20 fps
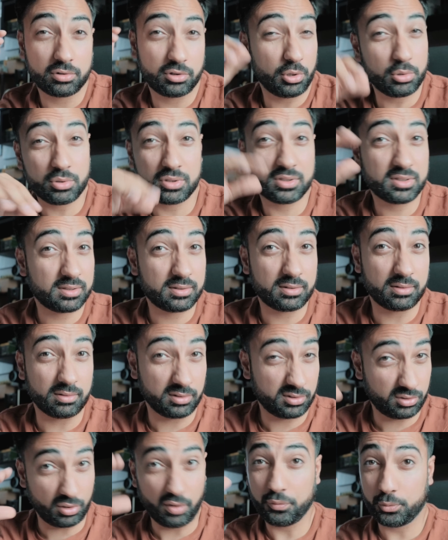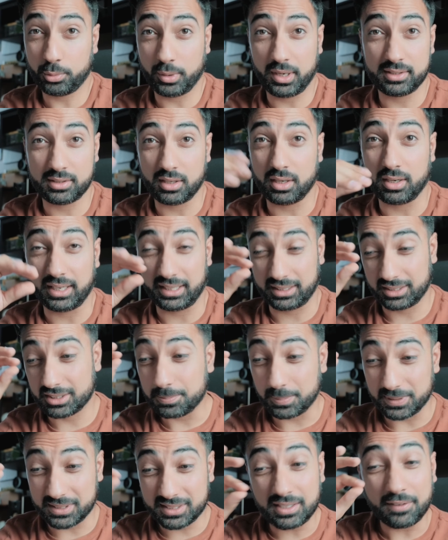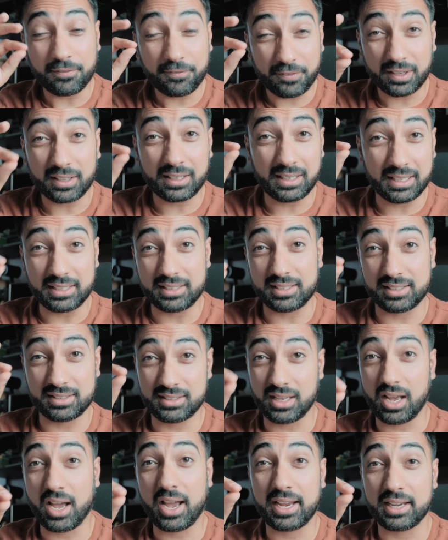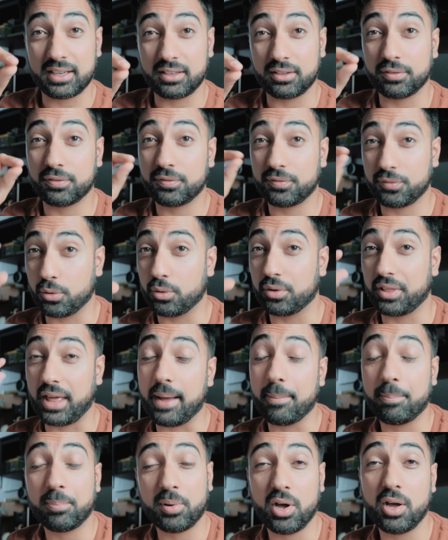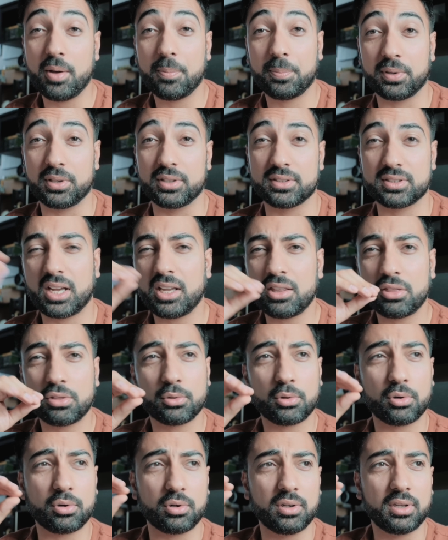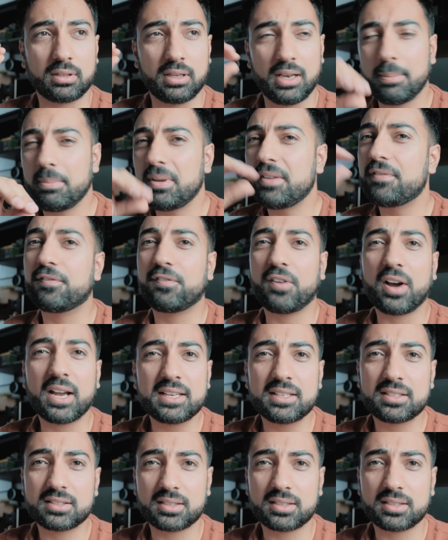those softwares are like specifically designed for that purpose, I thought, let me find